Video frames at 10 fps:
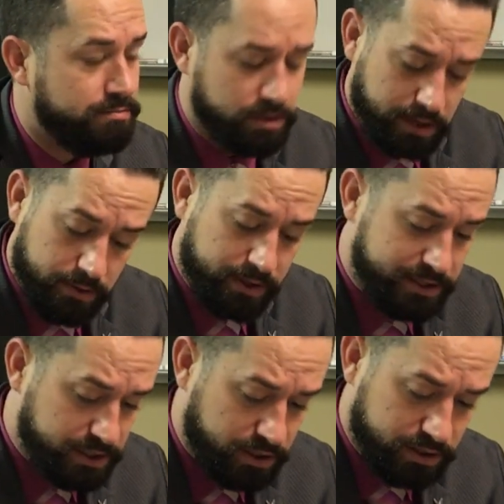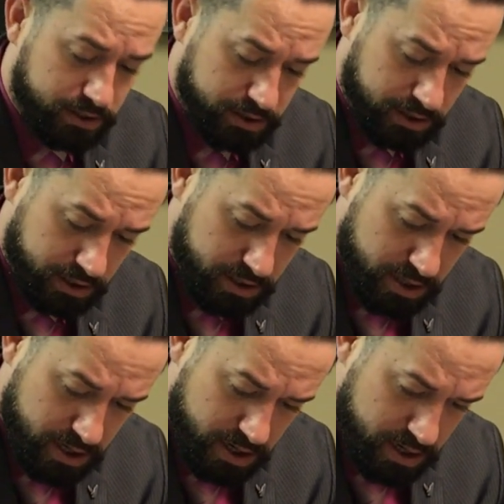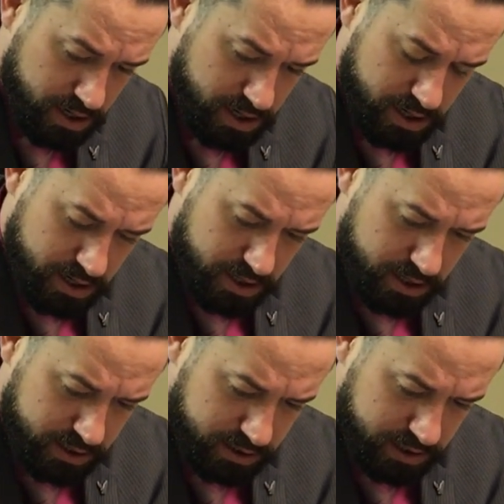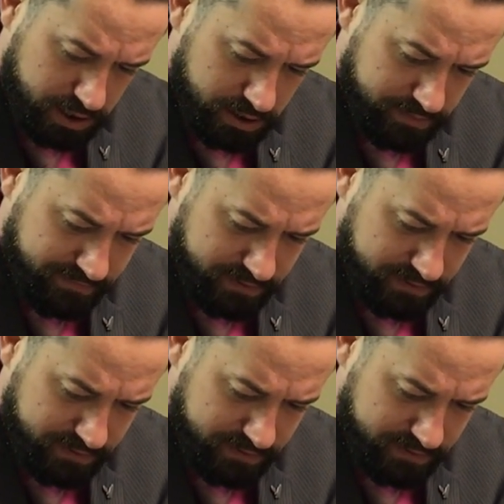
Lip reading: home? Okay, well that's a good thing. Let's see here,